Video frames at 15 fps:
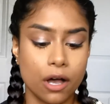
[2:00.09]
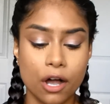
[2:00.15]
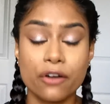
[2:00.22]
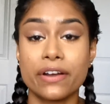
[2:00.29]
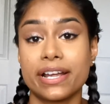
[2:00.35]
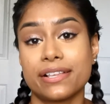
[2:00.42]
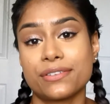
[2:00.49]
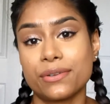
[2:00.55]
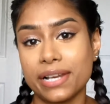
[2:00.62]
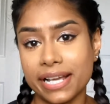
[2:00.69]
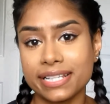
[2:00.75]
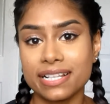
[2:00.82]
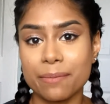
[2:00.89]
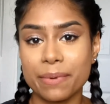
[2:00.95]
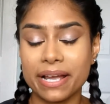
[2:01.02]
Alright, so
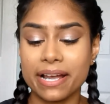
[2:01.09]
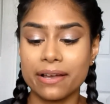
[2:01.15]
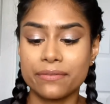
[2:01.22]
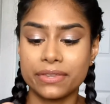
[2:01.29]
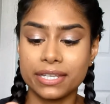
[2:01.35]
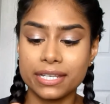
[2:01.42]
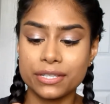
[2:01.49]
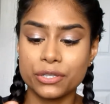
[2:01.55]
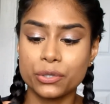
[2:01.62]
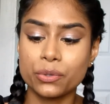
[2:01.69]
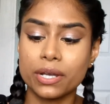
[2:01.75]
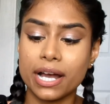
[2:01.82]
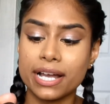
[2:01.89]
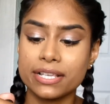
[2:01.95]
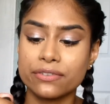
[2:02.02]
next up I have these two
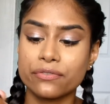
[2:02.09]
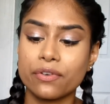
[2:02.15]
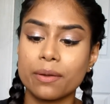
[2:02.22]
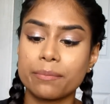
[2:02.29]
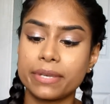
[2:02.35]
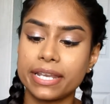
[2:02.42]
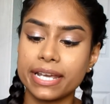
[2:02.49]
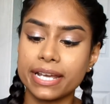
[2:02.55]
guys from